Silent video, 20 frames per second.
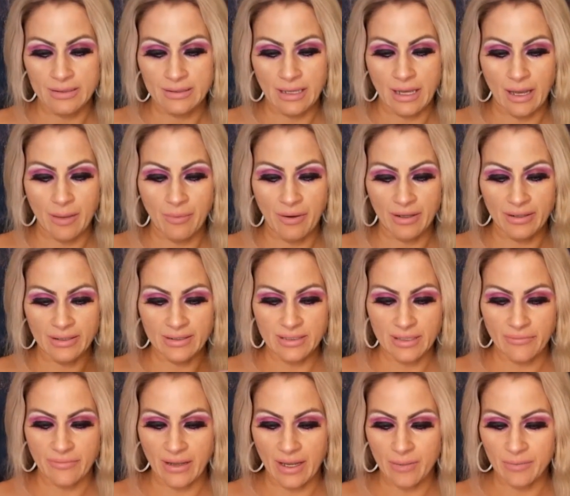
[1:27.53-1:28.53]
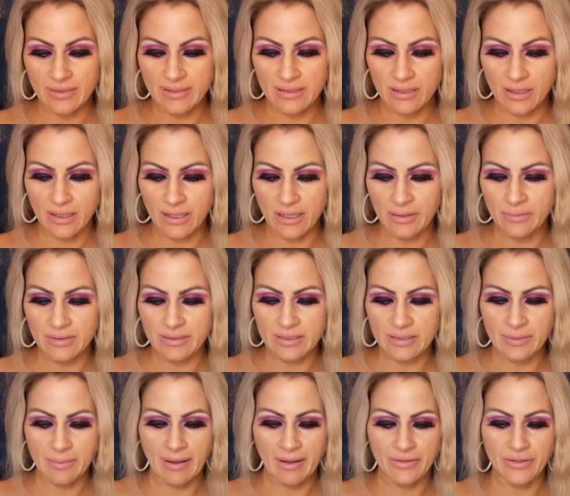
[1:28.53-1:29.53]
I bought this off Amazon. It was
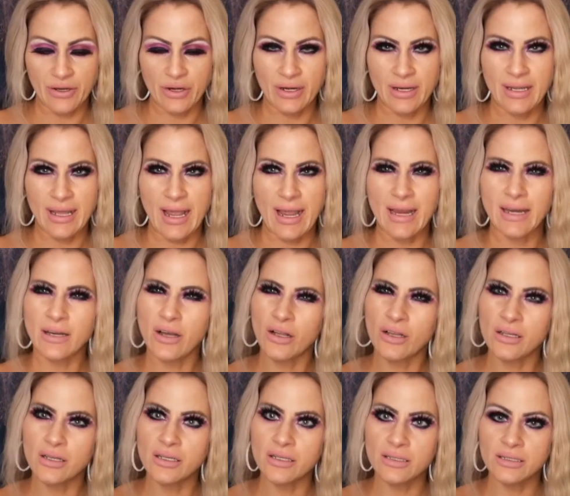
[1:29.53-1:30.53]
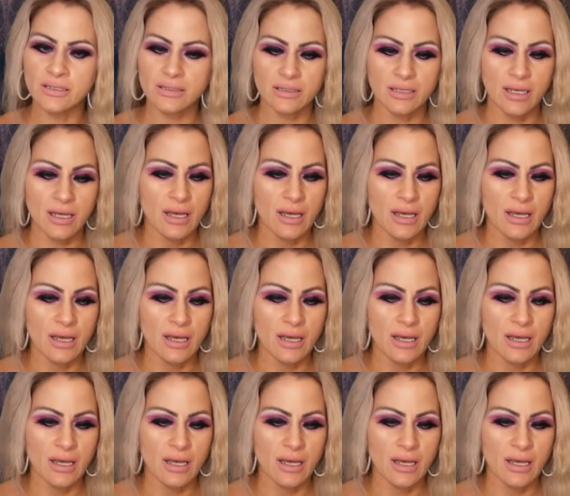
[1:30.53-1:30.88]
about $38